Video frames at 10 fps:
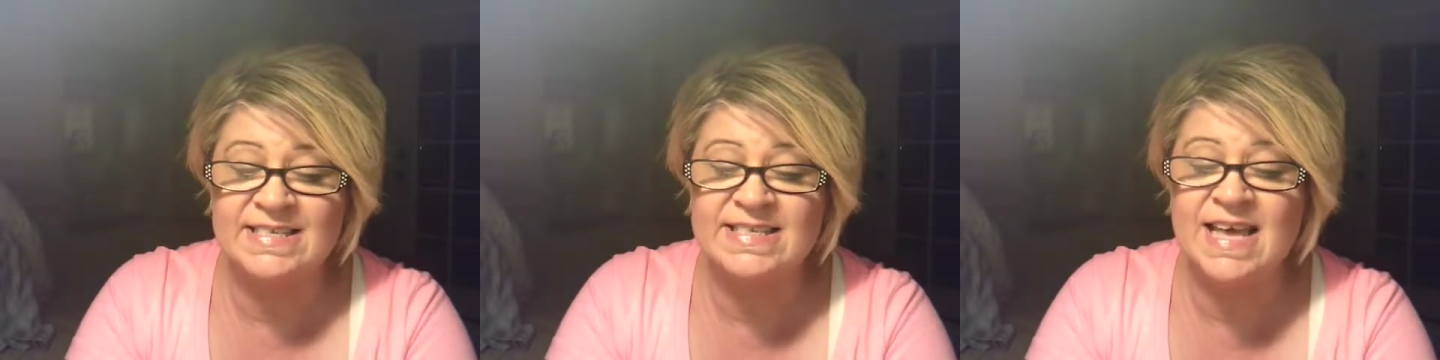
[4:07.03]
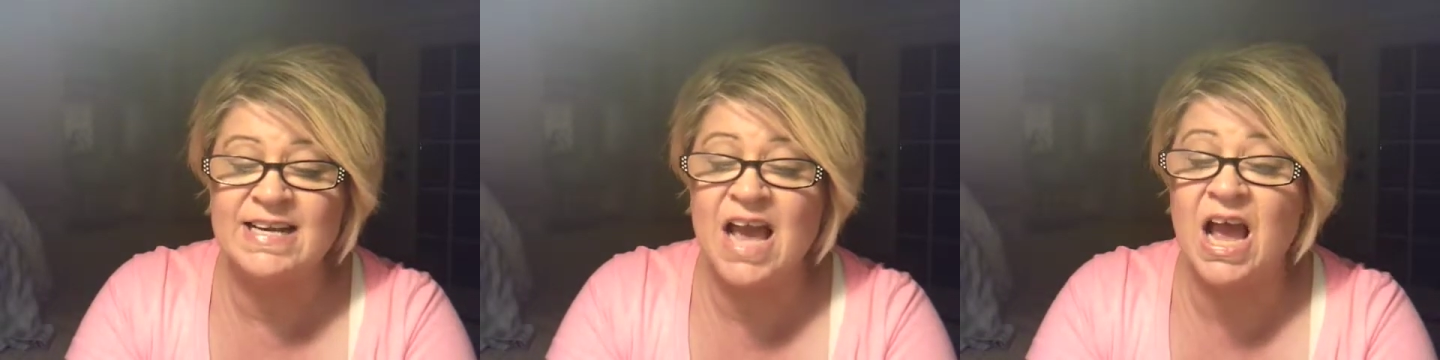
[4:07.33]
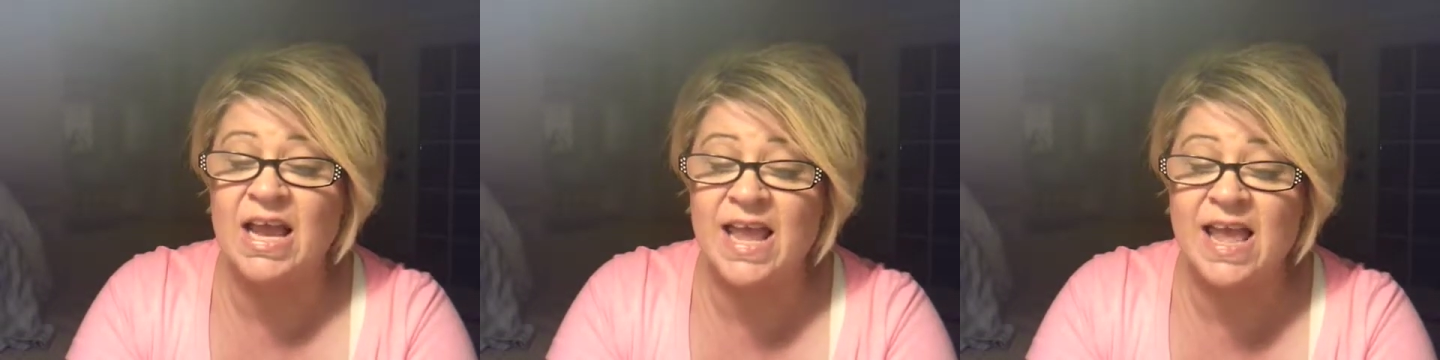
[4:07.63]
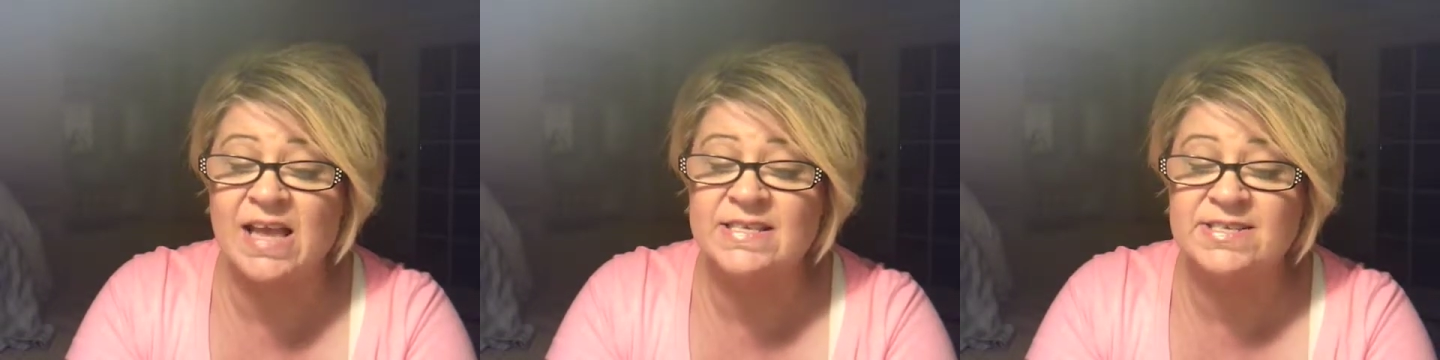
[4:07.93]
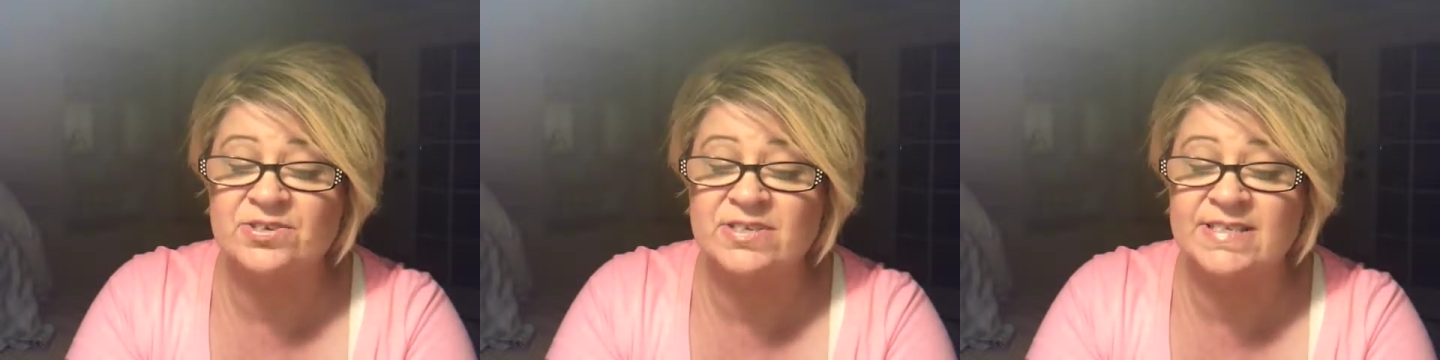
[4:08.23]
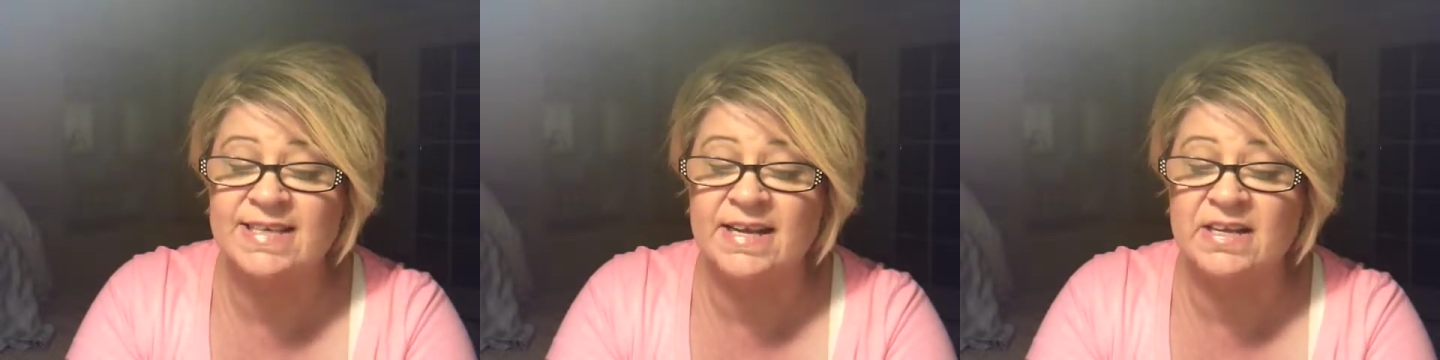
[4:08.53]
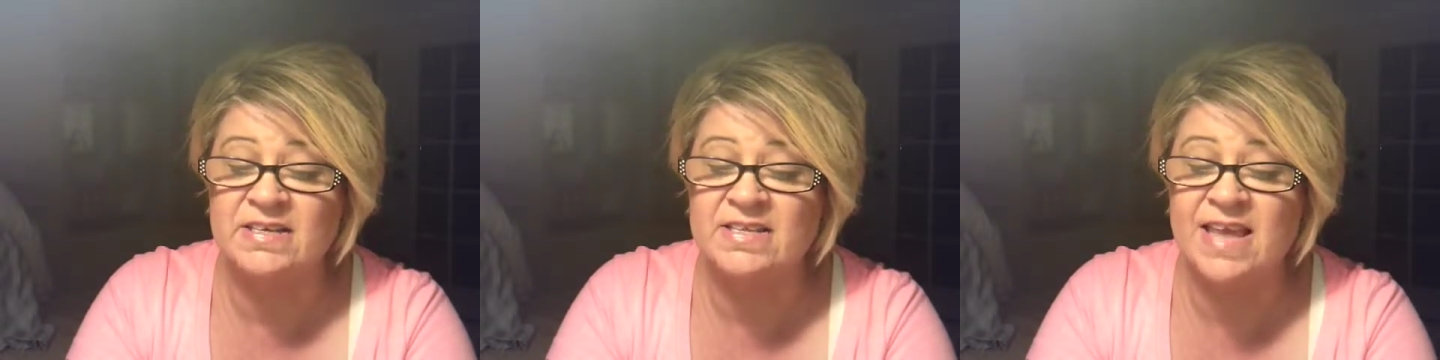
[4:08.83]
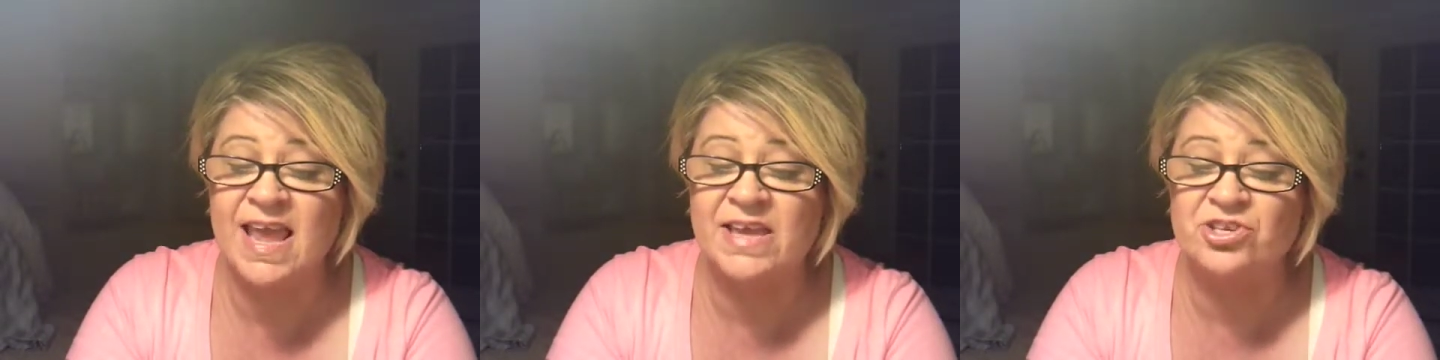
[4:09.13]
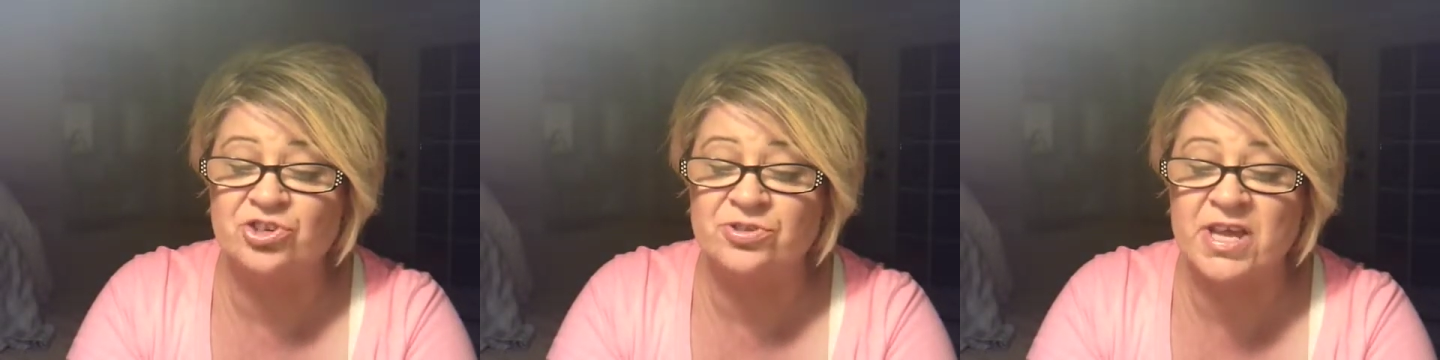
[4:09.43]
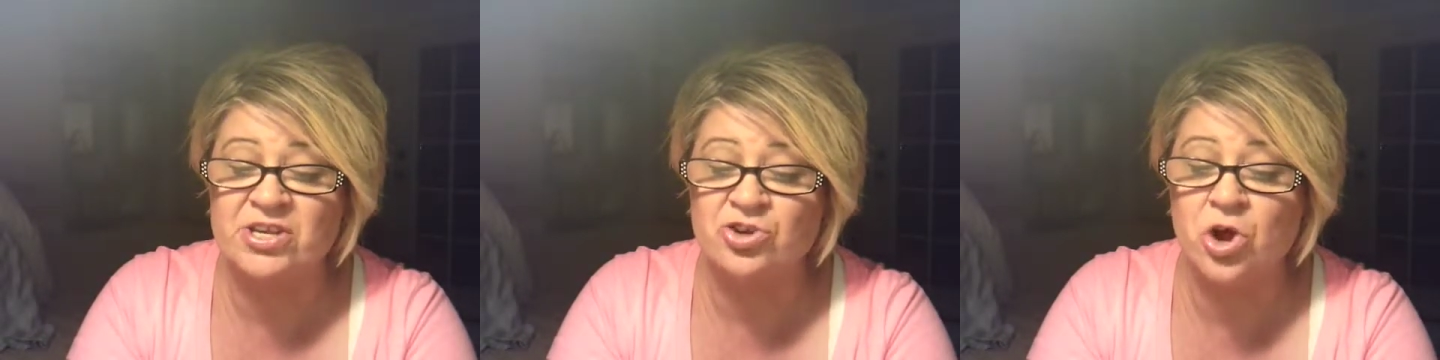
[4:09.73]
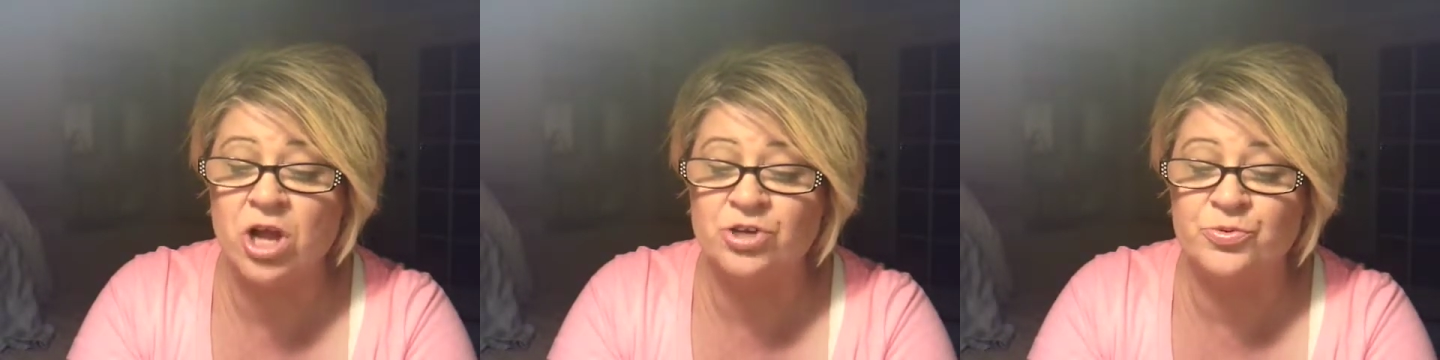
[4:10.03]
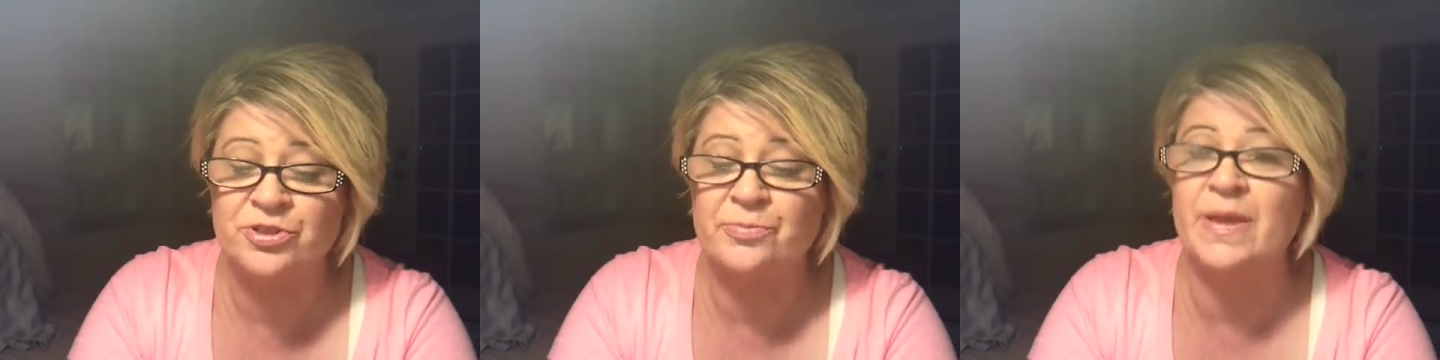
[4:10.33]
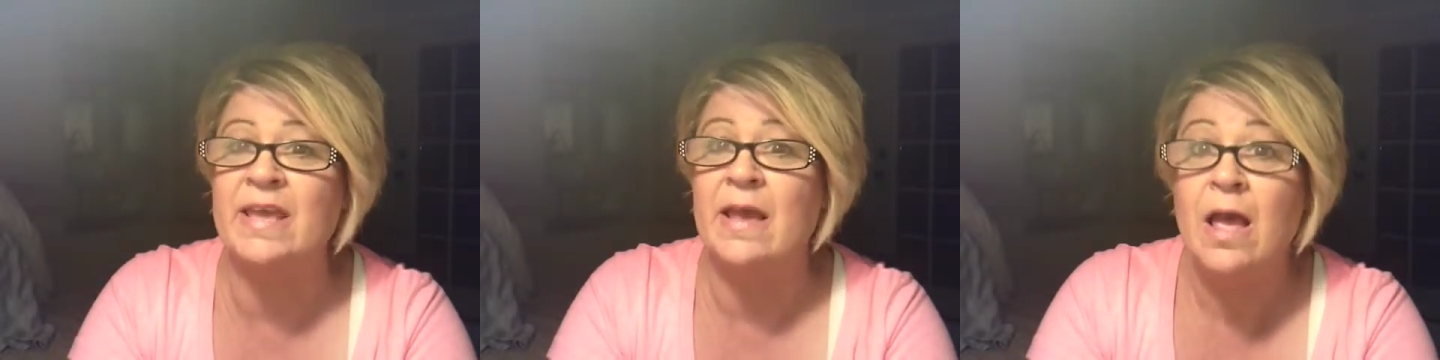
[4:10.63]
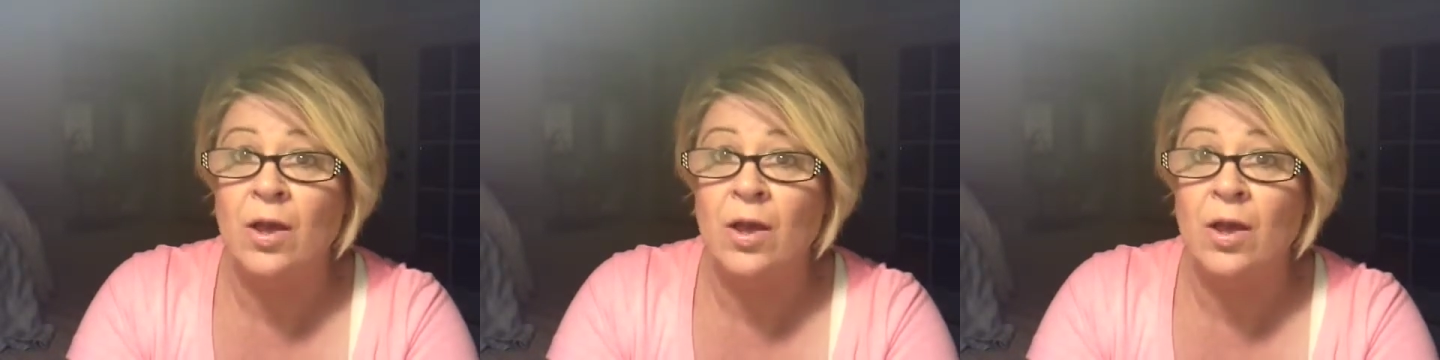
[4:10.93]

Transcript: "Then I answered and said unto the angel that talked with me,